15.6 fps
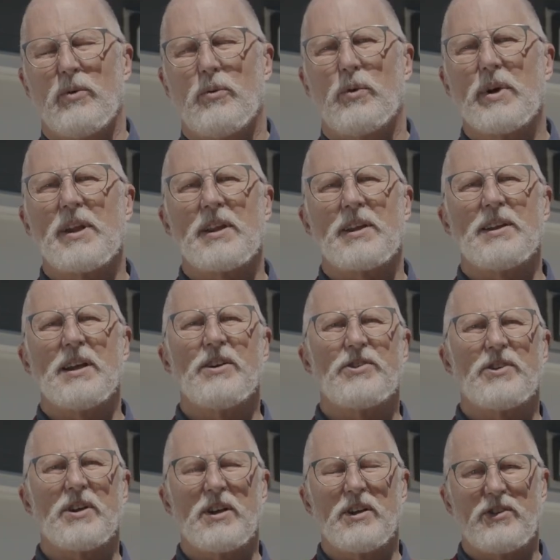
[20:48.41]
One of the things
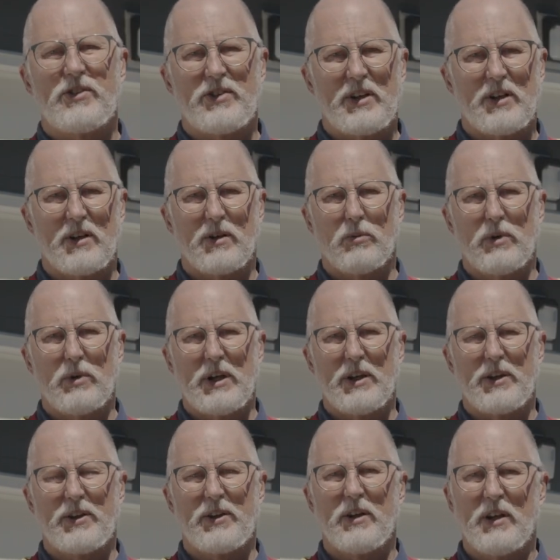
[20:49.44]
to consider
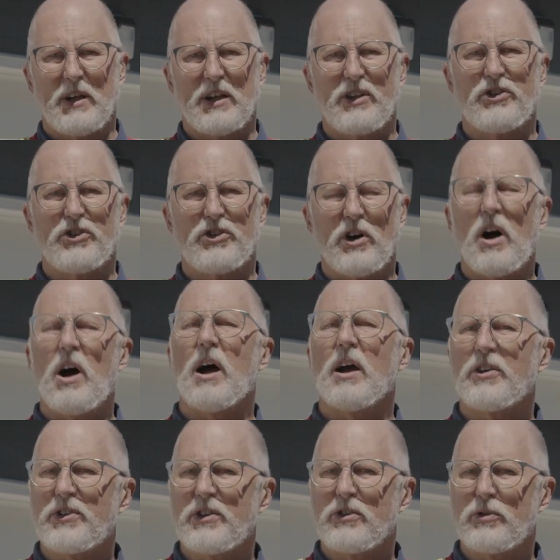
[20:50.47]
with
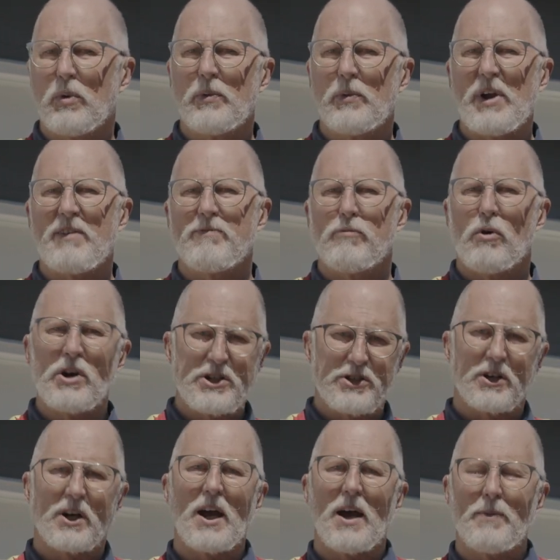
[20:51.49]
exhaust is when we have
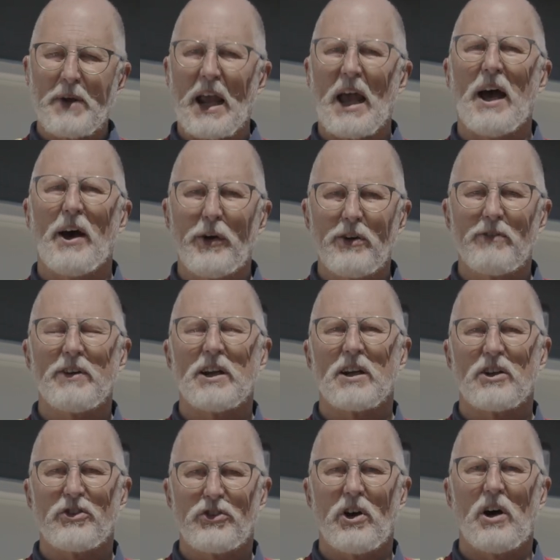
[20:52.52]
moisture coming out of an
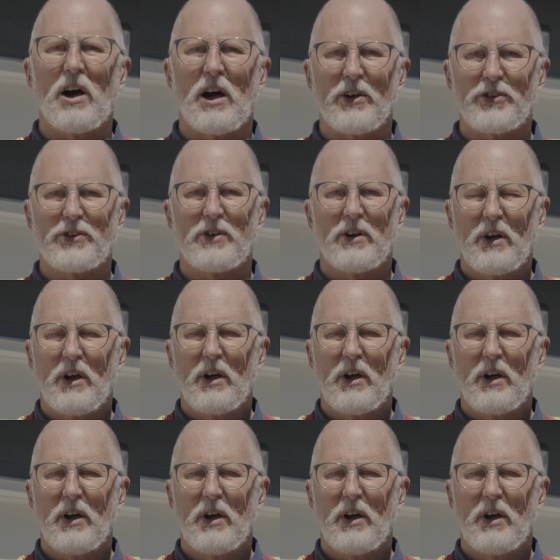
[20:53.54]
exhaust,